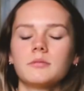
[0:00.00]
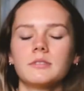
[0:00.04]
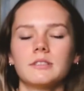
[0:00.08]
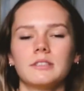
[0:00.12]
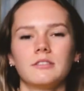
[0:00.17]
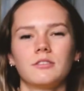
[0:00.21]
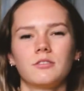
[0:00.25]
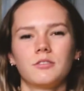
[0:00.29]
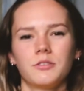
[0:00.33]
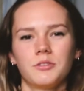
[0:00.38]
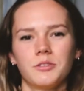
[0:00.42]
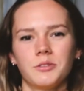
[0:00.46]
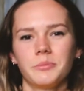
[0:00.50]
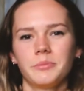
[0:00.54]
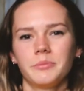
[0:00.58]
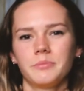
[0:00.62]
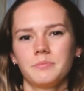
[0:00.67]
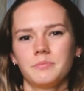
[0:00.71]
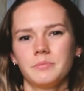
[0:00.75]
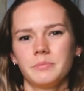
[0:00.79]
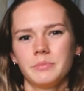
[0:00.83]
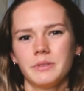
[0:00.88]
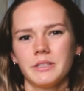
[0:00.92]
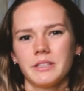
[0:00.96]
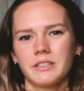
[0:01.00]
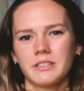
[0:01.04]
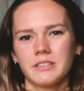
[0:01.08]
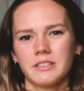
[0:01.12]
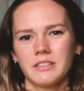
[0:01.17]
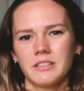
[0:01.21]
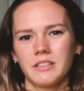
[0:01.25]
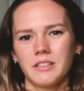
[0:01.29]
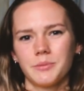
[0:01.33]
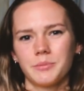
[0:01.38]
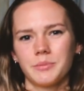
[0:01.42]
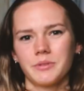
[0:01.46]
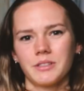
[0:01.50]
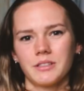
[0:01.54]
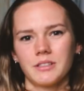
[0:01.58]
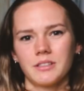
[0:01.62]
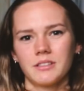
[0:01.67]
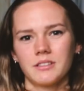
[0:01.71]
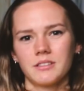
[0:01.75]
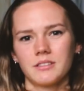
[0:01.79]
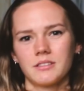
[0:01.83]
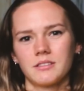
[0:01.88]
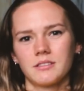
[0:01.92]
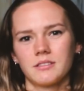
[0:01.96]
Well, other big city
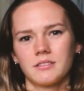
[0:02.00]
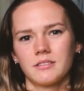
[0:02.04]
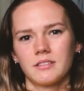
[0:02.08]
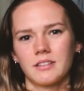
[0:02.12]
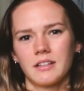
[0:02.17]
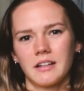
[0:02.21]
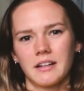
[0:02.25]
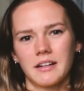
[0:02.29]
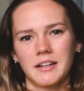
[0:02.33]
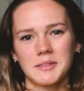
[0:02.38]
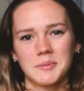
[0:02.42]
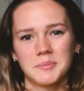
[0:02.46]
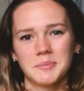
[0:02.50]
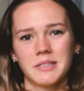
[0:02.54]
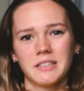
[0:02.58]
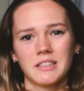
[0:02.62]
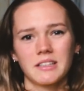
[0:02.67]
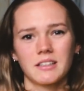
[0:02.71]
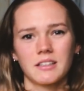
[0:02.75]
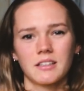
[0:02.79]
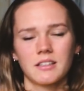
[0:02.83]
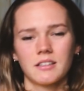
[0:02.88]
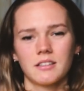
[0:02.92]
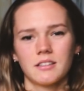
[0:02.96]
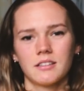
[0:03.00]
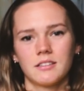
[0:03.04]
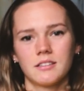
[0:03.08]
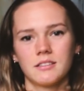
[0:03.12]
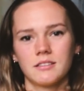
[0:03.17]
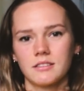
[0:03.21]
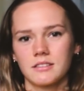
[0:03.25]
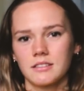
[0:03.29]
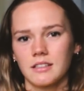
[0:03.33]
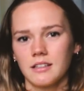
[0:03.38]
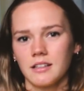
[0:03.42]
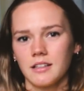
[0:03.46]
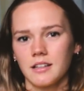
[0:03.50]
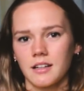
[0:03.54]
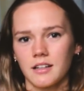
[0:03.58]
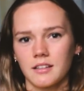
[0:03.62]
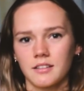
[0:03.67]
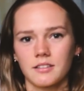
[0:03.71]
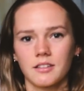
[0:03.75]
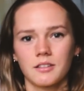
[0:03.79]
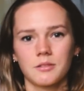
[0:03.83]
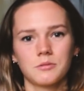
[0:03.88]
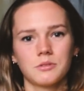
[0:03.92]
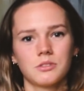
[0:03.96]
but not as big is
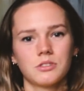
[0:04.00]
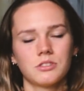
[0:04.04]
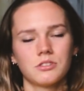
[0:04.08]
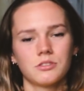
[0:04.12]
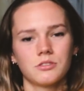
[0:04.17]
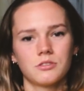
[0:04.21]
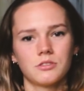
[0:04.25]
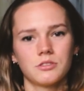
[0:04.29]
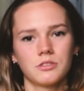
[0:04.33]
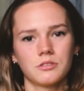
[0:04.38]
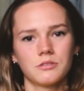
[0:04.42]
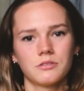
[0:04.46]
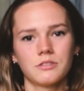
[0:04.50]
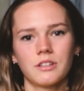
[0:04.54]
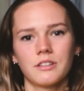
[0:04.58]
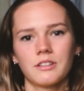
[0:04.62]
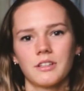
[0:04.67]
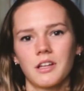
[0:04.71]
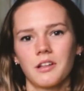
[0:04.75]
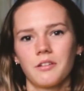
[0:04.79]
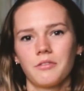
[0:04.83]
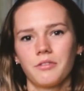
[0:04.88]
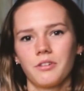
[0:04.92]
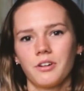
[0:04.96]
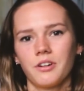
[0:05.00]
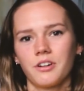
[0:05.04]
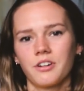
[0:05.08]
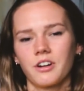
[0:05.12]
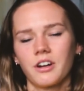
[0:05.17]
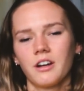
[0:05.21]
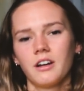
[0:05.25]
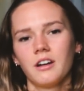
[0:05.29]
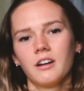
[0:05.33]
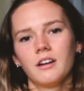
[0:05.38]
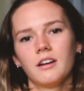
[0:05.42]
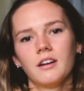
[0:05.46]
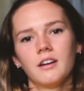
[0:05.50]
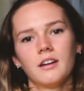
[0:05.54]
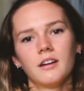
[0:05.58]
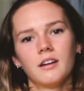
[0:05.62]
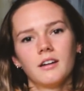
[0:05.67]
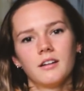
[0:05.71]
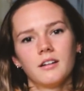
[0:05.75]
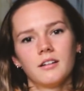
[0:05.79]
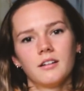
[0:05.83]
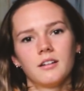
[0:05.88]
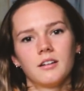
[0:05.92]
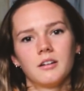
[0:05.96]
Alicante, which is also not that far.
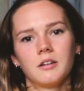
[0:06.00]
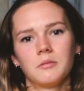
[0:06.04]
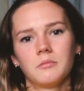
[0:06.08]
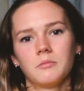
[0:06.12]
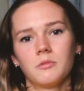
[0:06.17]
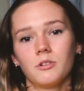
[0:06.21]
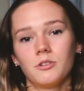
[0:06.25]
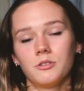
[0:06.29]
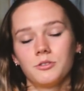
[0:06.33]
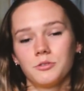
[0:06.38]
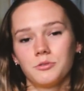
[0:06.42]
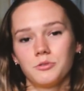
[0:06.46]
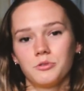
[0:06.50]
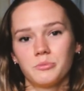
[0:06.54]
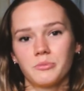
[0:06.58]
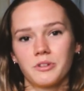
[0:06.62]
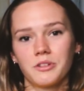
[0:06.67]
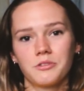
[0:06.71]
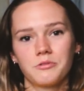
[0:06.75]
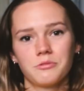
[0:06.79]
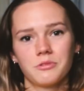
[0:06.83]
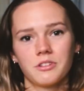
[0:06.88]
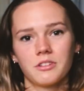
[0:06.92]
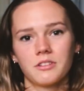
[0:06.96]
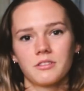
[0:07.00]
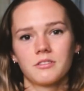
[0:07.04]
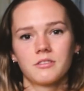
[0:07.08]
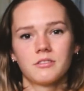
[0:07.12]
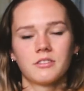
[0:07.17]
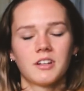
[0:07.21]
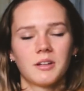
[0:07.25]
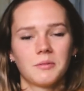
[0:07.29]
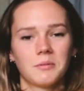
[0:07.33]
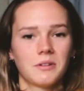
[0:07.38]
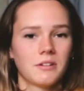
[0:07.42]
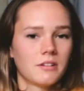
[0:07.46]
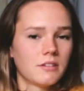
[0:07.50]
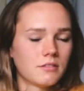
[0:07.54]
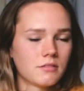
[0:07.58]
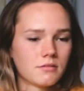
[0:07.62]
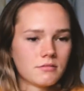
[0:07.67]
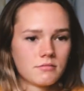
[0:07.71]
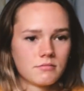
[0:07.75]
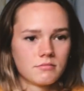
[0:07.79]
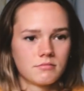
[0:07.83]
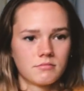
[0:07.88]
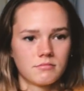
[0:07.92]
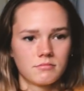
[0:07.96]
Also to Madrid. I mean,
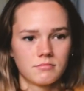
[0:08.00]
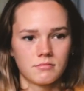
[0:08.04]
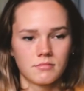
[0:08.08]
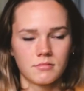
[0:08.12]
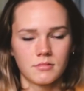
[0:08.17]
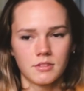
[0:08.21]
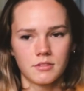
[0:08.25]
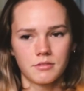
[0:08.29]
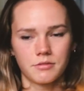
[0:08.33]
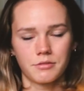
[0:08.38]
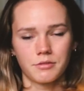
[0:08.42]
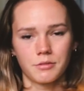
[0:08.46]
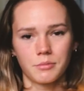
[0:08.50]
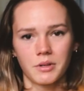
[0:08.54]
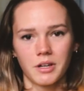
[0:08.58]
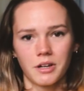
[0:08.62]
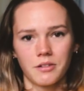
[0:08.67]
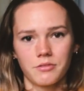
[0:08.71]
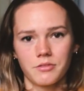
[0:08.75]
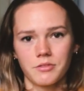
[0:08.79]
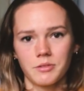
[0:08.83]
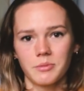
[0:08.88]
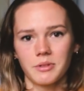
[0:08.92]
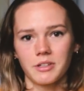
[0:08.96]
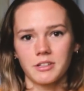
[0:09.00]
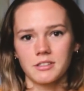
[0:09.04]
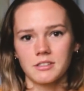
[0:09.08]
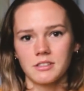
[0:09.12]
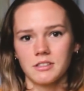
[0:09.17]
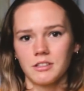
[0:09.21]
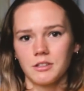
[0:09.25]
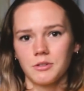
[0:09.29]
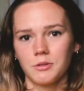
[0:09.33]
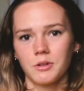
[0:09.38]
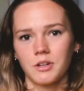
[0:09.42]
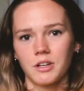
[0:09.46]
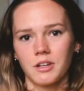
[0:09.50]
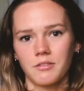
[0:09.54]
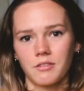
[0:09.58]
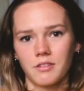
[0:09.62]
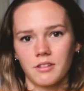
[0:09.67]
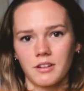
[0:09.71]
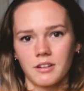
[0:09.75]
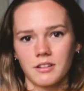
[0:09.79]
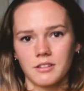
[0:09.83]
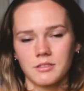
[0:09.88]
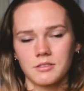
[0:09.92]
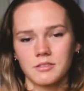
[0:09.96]
from every big city you have
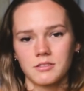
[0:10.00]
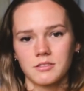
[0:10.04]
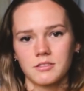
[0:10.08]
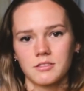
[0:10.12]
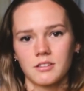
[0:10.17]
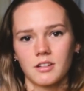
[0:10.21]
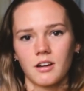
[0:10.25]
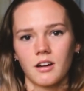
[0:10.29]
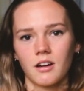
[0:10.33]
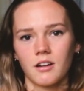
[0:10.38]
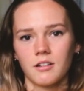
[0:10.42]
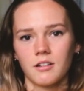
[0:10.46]
a nice